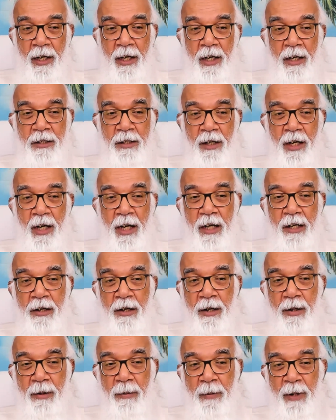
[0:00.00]

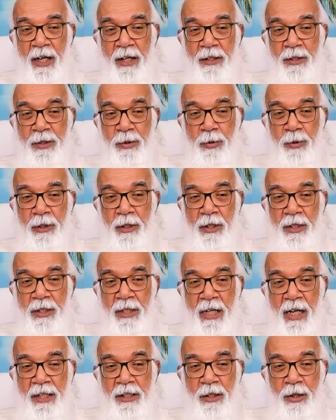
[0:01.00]
Intellect remains with
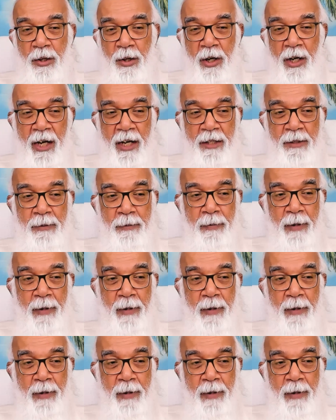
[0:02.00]
us as long as